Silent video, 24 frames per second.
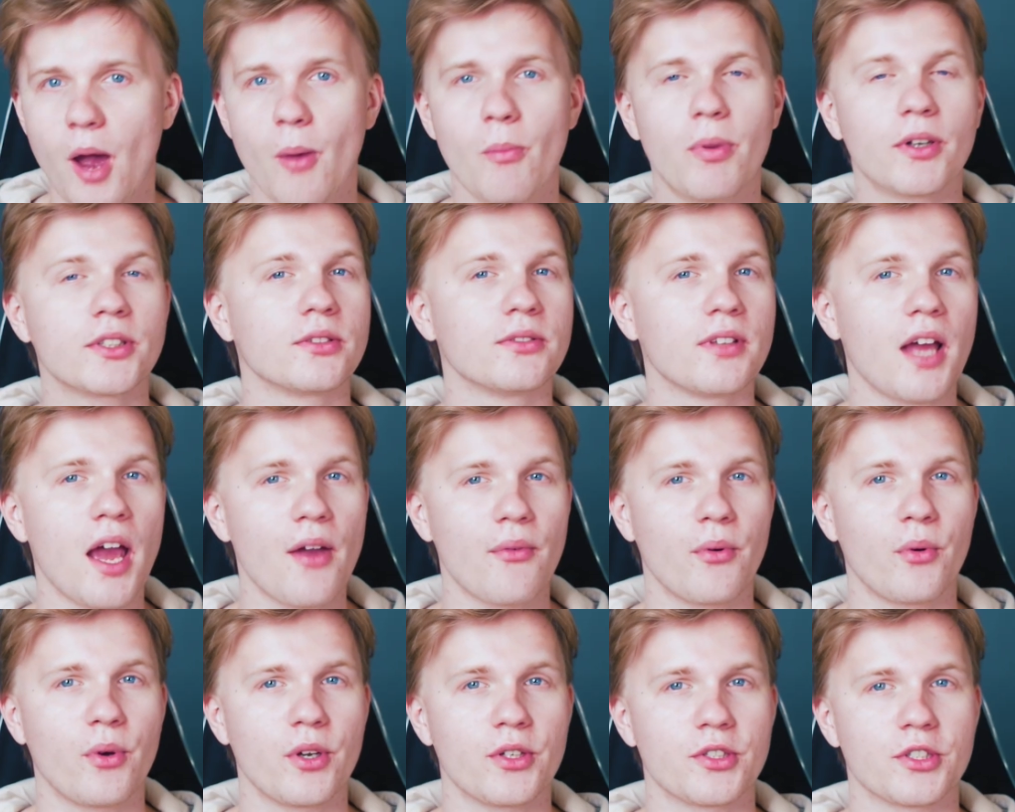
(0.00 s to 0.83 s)
but on
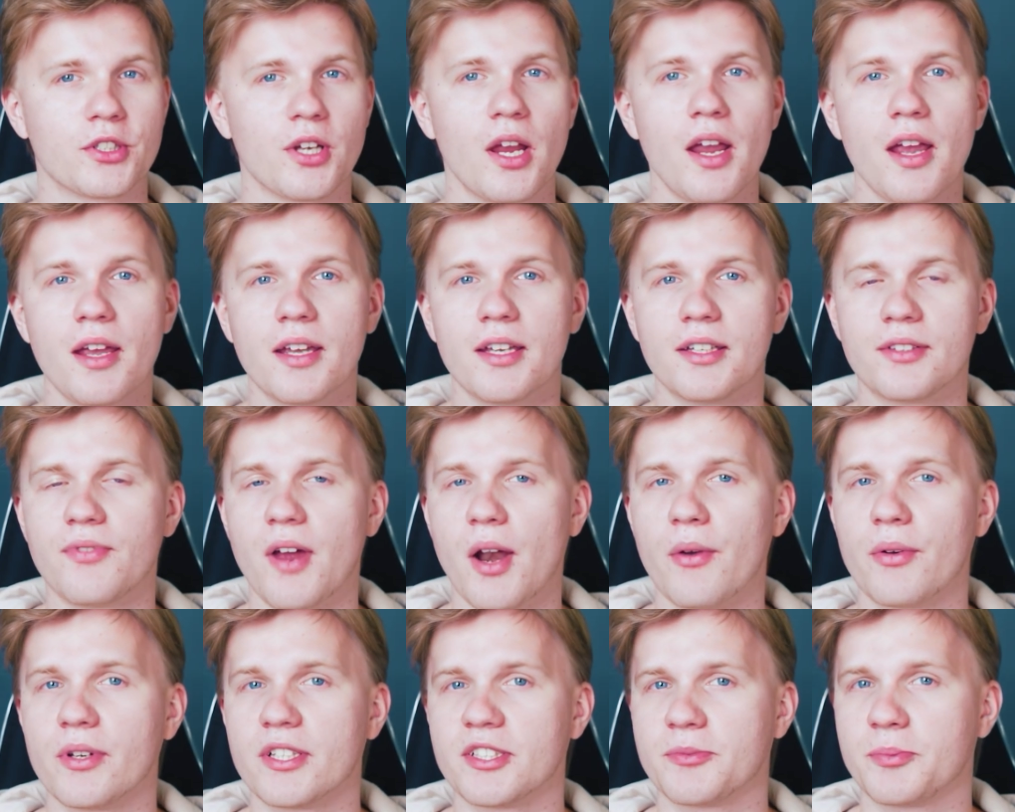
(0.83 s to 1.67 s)
average, it
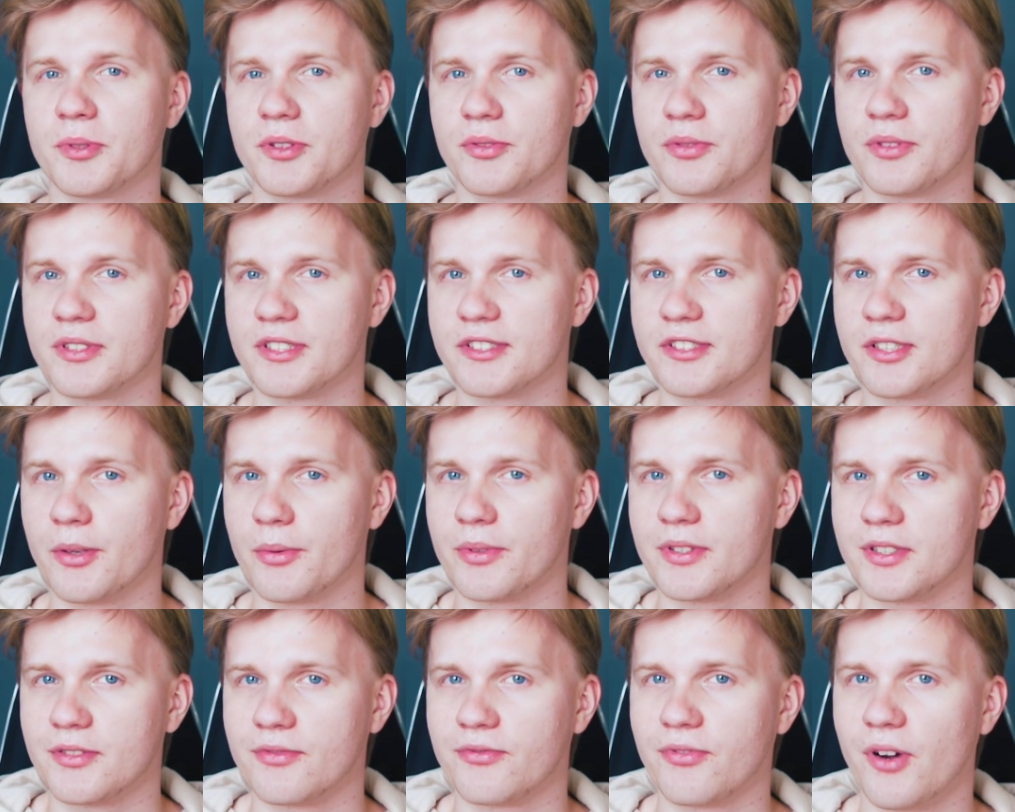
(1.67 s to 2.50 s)
varies between
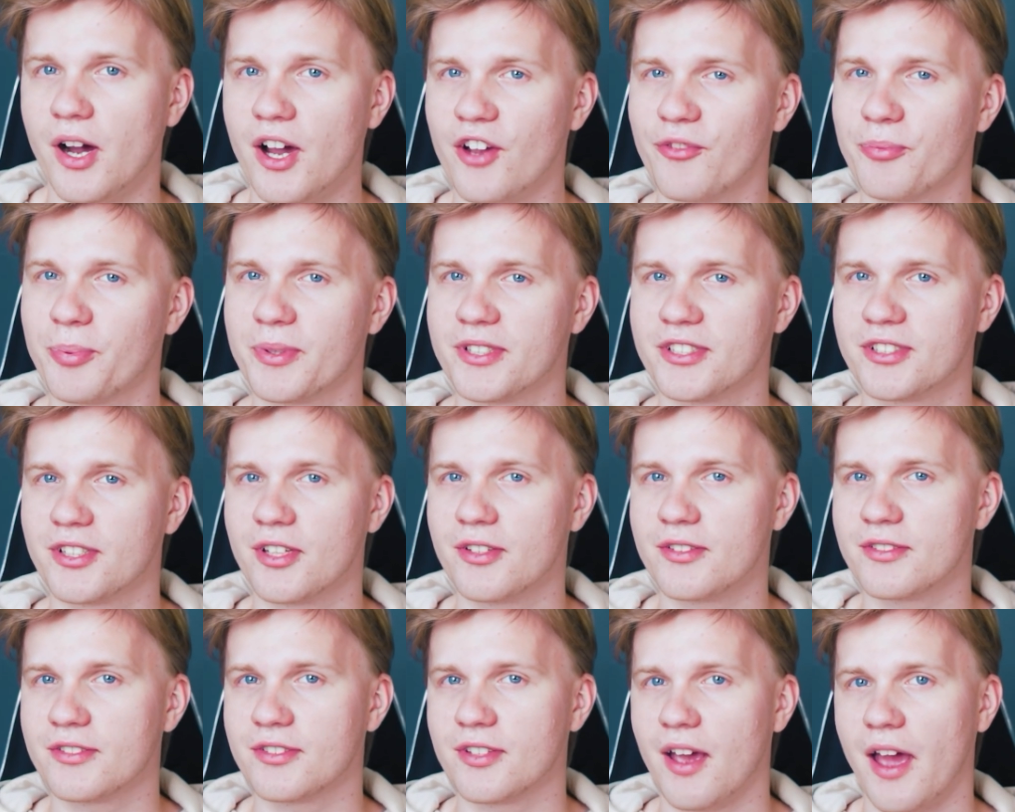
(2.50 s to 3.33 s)

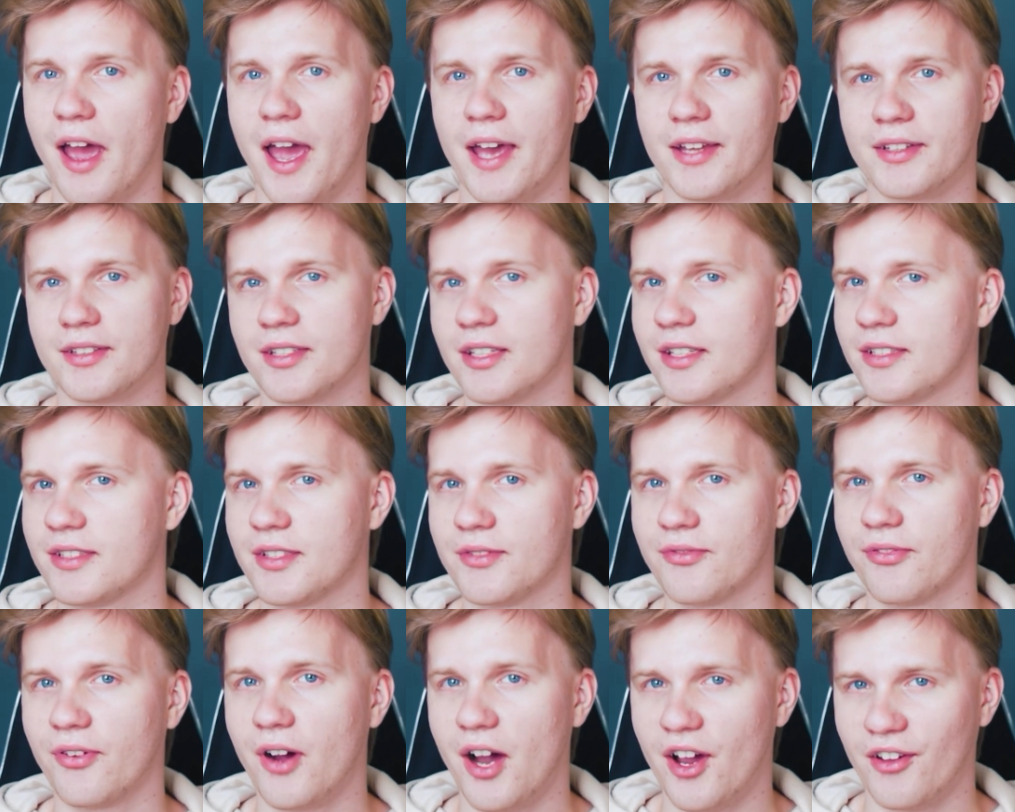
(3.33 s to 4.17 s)
75% and
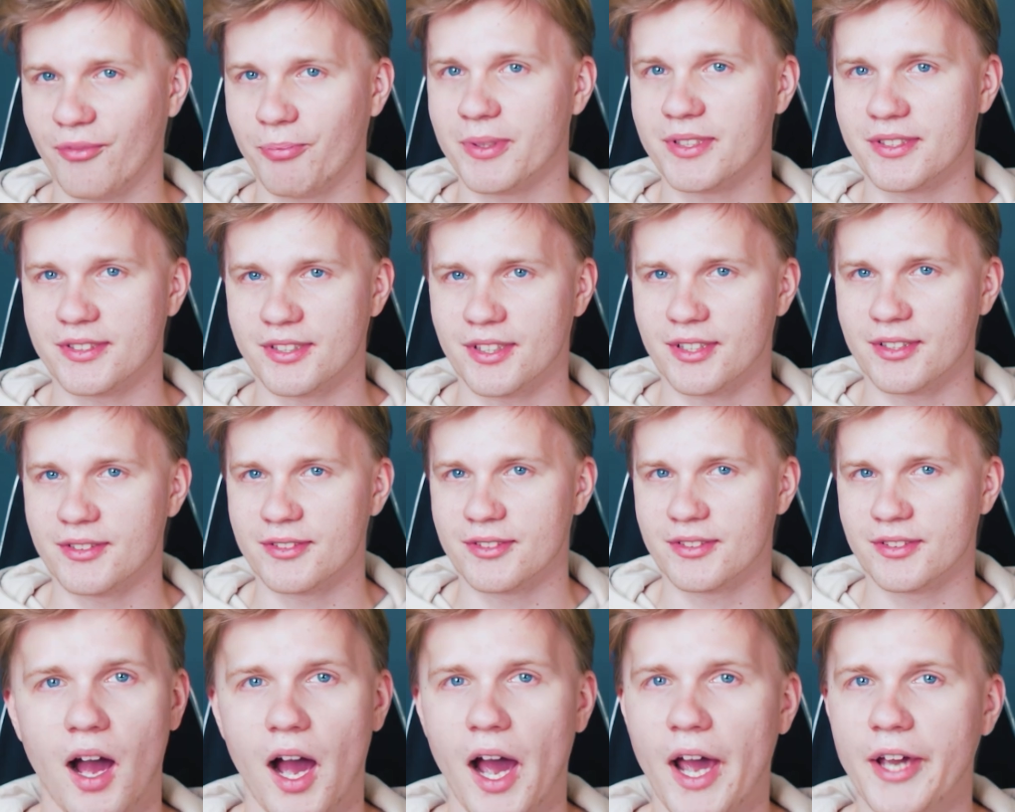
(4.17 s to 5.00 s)

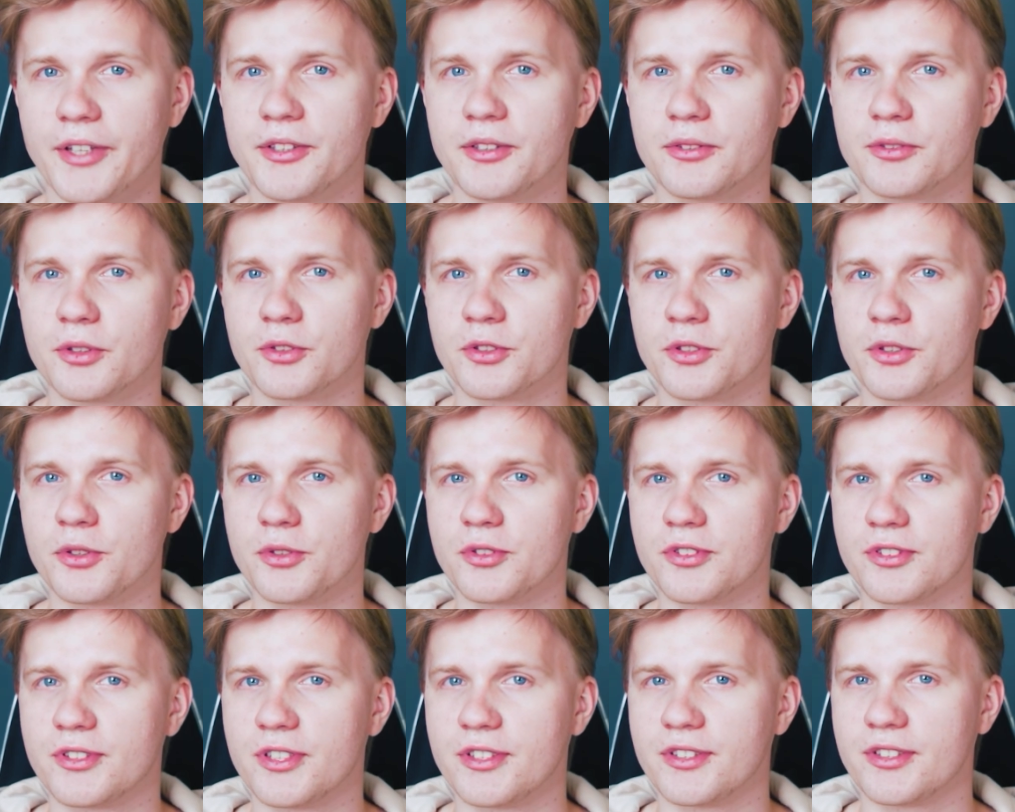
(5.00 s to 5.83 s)
85%. I do not
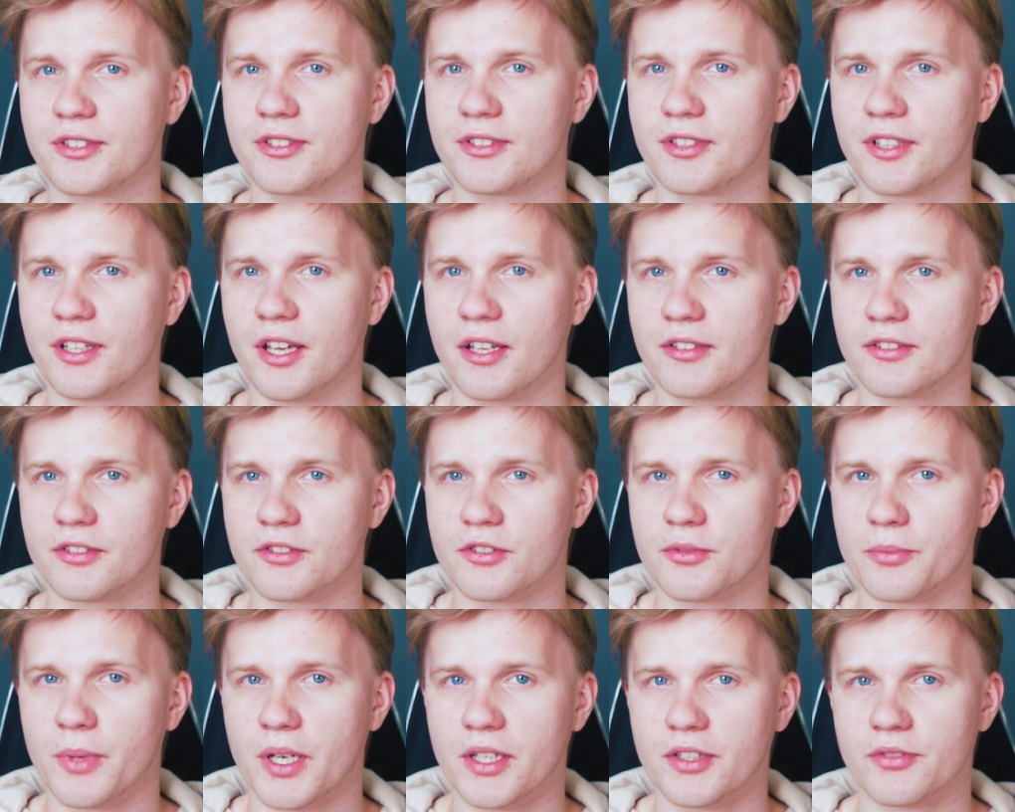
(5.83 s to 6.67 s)
use this indicator
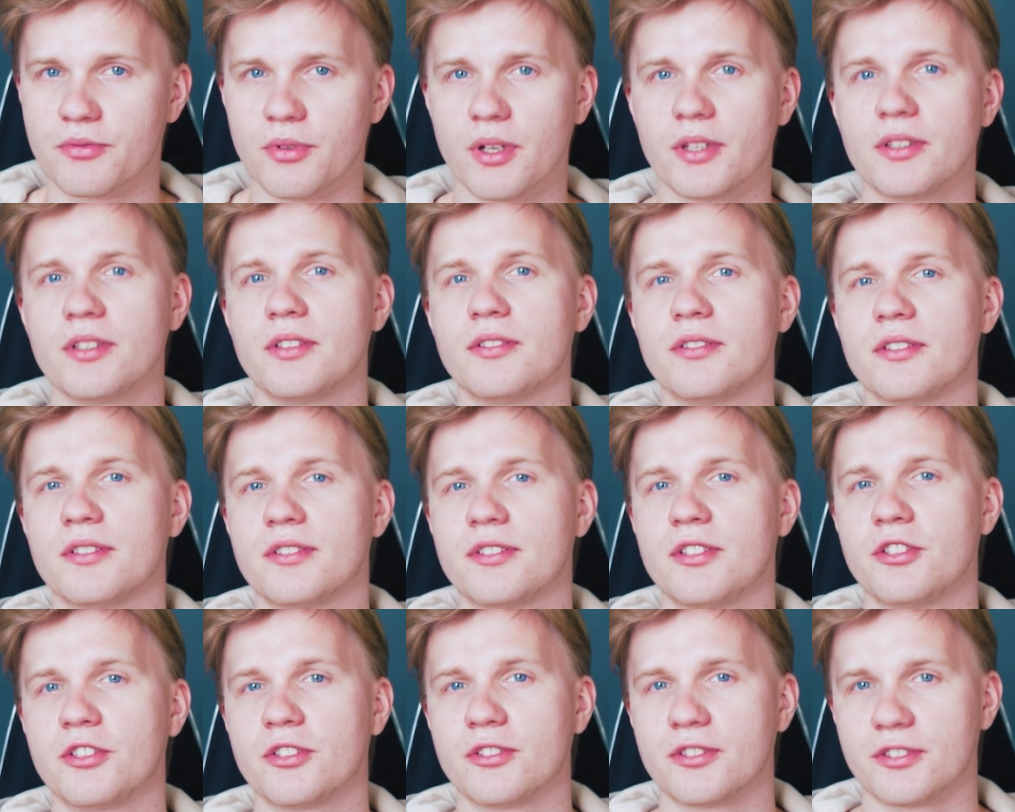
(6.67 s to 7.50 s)
to make trading
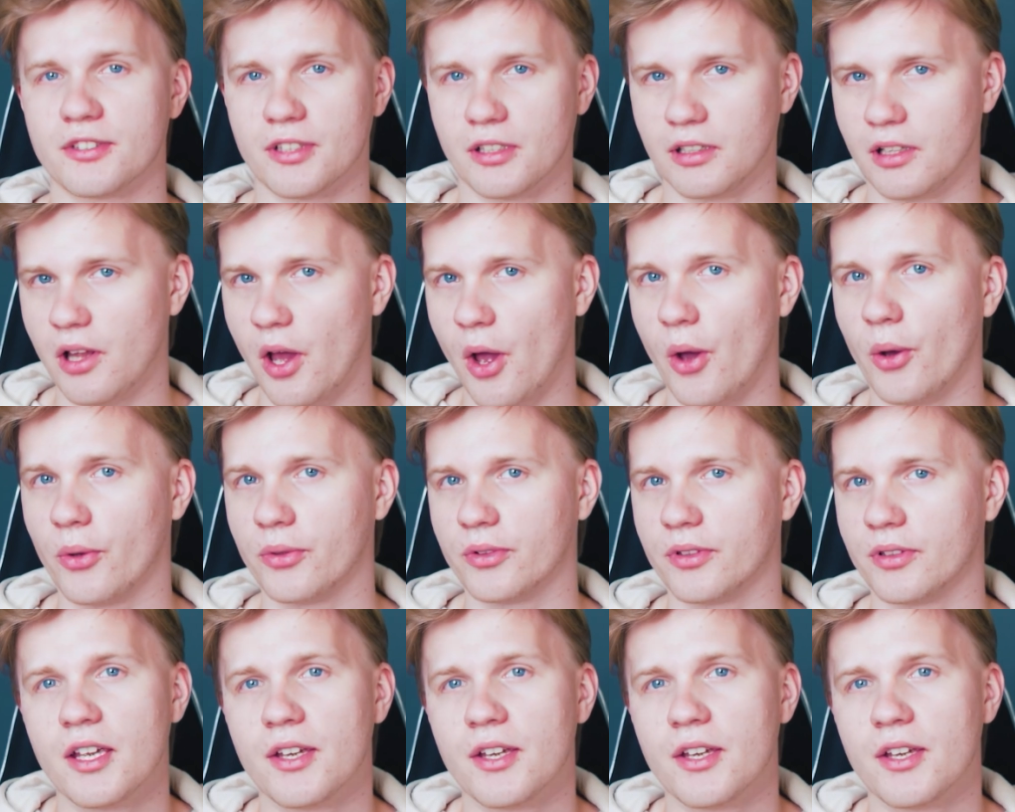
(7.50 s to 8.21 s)
decisions alone.